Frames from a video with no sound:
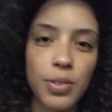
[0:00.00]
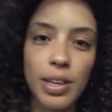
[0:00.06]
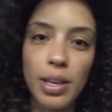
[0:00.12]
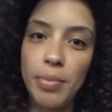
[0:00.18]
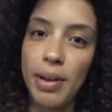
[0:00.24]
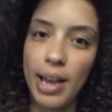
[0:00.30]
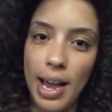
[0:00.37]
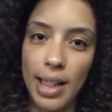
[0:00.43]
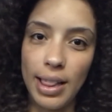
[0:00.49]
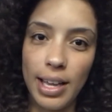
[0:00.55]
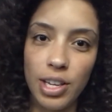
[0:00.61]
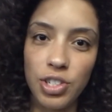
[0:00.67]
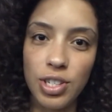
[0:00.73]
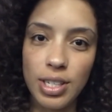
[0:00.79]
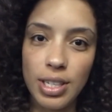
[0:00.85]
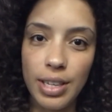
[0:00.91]
go get my
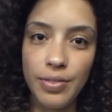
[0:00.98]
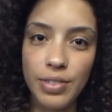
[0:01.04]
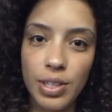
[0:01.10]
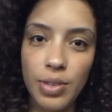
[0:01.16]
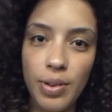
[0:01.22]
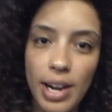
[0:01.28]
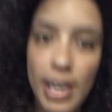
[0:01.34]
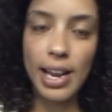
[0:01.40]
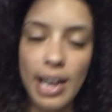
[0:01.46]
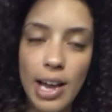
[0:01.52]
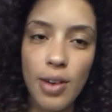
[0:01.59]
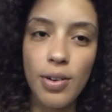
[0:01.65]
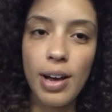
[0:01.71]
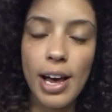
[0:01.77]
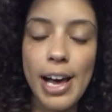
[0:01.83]
eyelashes lifted right now.